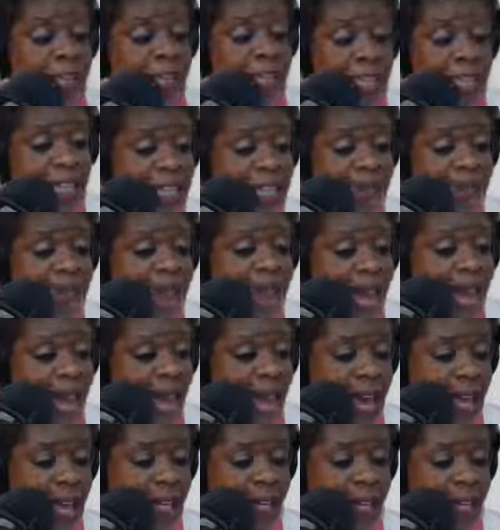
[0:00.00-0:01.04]
This
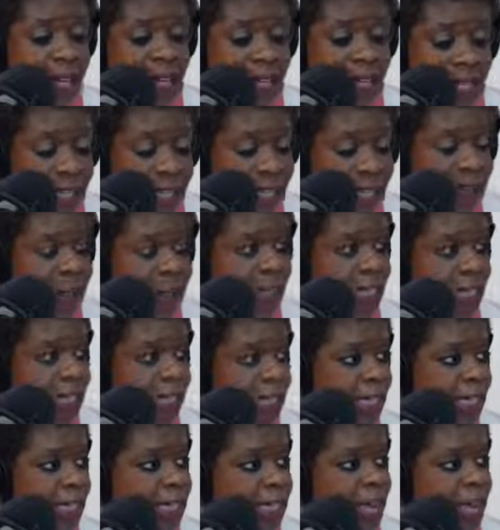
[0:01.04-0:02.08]
man
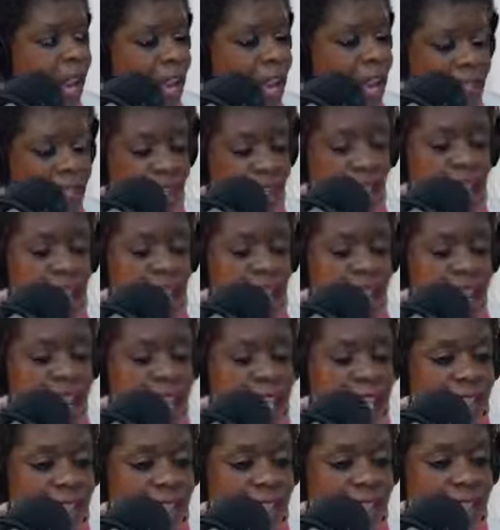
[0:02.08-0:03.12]
literally had the
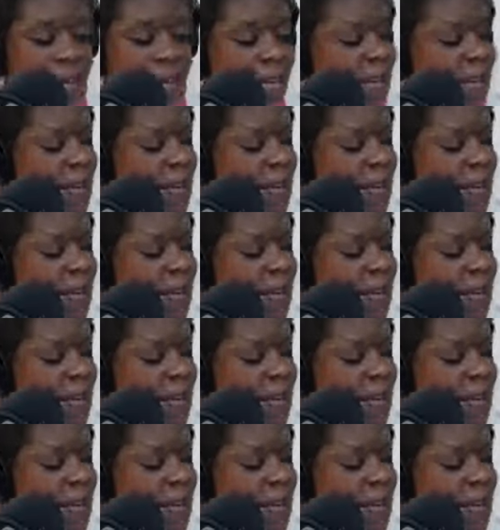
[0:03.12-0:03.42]
conversation,